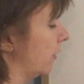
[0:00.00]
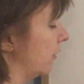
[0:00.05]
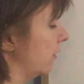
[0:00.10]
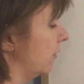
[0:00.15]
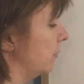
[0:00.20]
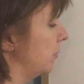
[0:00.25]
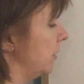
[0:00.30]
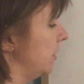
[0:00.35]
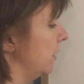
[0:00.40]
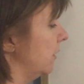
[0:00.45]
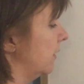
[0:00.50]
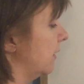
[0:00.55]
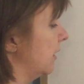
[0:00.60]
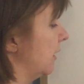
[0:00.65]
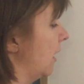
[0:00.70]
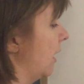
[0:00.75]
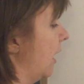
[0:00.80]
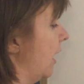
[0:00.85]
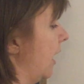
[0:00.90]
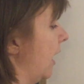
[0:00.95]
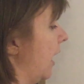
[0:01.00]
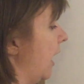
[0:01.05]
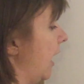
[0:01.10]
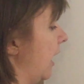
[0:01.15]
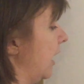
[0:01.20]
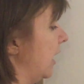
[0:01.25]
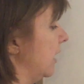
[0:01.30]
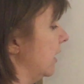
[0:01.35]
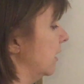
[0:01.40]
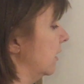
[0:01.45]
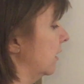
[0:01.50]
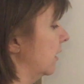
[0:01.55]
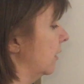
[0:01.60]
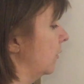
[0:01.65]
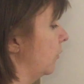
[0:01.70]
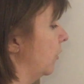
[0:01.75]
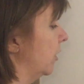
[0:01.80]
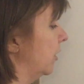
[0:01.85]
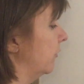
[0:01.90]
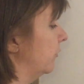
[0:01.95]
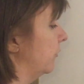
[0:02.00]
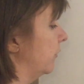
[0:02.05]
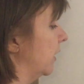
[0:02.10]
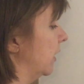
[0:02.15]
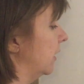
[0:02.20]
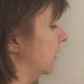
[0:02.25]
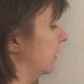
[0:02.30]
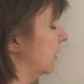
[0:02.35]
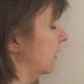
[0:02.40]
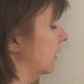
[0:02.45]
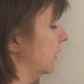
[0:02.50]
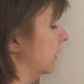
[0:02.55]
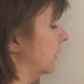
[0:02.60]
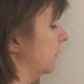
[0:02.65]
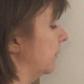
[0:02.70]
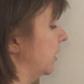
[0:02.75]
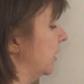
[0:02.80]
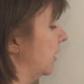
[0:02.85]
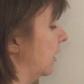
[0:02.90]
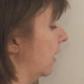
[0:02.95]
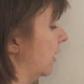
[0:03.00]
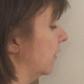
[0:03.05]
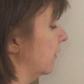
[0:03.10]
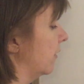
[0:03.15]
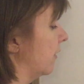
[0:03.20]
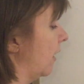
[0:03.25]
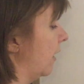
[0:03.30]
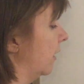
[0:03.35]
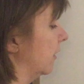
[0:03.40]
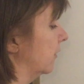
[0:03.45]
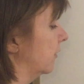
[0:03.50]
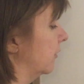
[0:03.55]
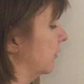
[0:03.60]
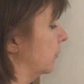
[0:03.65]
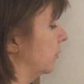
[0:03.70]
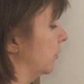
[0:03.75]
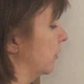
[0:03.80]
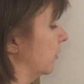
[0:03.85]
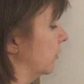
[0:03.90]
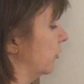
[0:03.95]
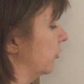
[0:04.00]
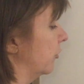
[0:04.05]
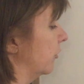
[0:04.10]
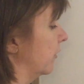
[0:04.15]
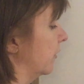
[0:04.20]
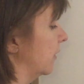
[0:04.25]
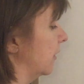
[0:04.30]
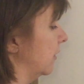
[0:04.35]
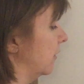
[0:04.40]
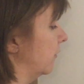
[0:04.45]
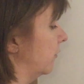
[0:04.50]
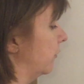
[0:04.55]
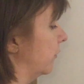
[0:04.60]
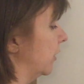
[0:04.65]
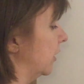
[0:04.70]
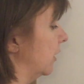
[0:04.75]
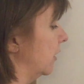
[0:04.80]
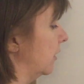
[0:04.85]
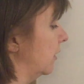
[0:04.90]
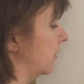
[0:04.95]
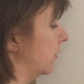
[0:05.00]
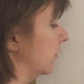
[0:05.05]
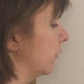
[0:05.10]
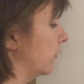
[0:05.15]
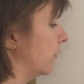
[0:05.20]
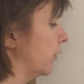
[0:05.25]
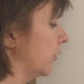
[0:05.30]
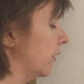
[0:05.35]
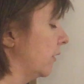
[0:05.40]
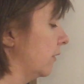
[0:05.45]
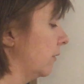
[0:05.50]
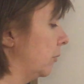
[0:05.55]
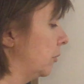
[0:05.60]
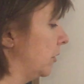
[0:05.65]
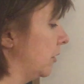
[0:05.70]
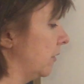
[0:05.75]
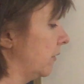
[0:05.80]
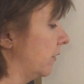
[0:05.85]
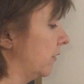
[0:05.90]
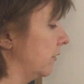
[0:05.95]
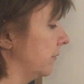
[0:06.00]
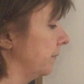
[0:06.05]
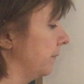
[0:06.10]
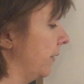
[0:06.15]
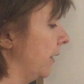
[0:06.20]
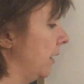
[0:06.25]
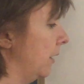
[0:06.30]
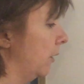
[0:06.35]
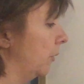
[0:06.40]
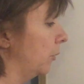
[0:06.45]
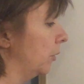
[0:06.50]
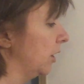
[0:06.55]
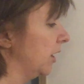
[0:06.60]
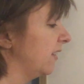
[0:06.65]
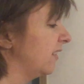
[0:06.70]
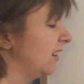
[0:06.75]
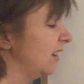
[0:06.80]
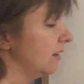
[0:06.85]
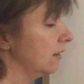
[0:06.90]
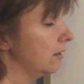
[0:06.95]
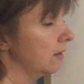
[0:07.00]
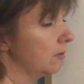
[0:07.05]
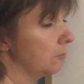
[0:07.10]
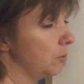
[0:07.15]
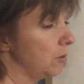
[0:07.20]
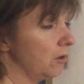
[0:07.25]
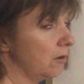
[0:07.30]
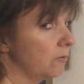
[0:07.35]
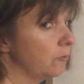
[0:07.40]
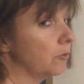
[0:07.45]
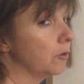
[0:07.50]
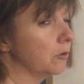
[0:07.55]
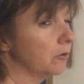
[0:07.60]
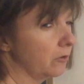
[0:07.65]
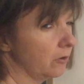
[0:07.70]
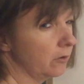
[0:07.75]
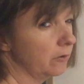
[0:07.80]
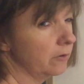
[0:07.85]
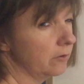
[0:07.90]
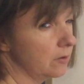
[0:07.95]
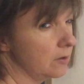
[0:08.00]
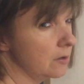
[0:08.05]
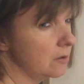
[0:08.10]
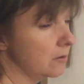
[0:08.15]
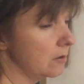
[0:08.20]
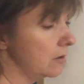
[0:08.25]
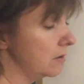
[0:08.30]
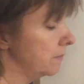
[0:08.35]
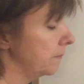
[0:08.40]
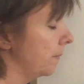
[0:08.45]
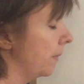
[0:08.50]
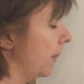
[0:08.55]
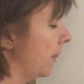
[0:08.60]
this piece, and I want to find the limit as x approaches infinity for this piece. Well, let's take this piece first because it's easy.